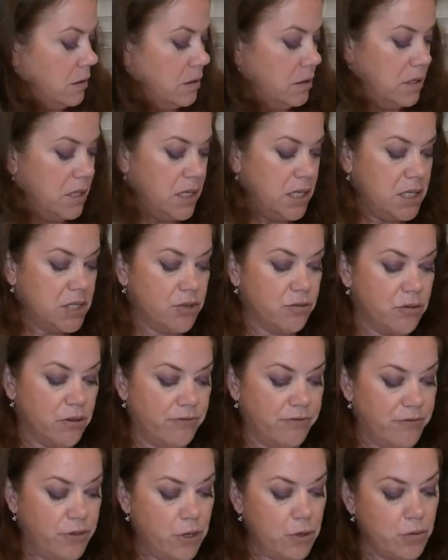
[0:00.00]
These are a
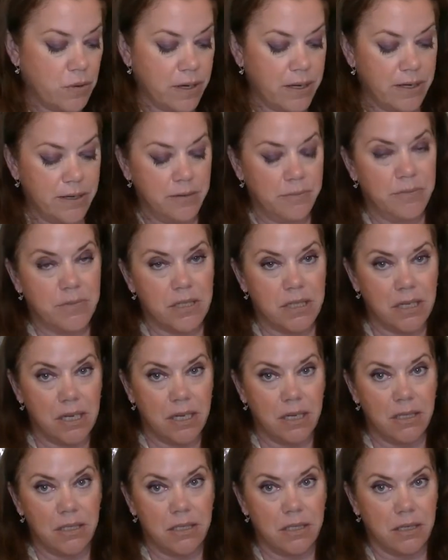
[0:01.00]
few items
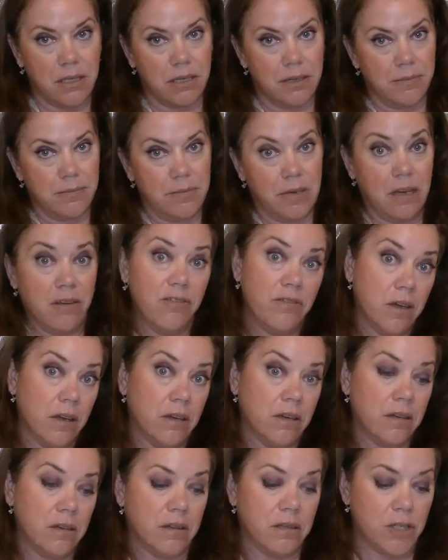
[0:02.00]
that I
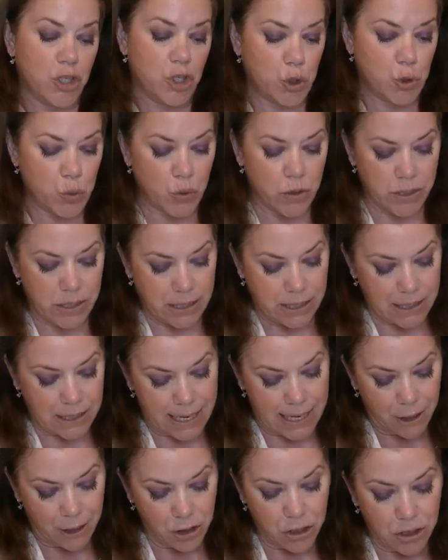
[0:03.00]
found at the store that
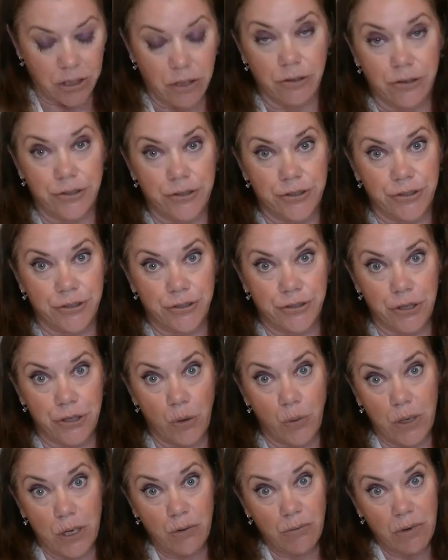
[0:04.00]
actually are
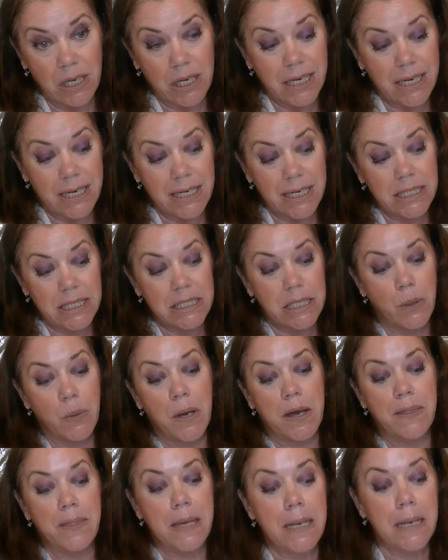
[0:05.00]
sewing related, so I
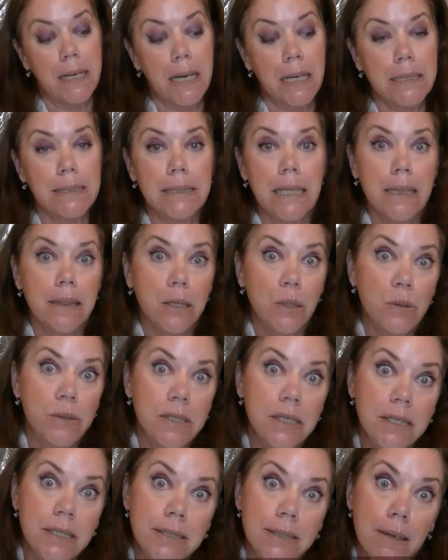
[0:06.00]
think I'll set those
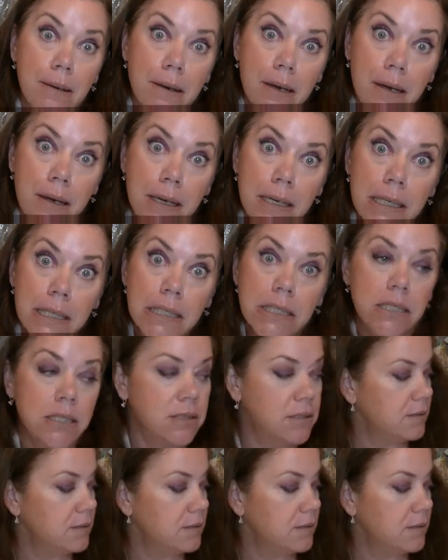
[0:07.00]
aside.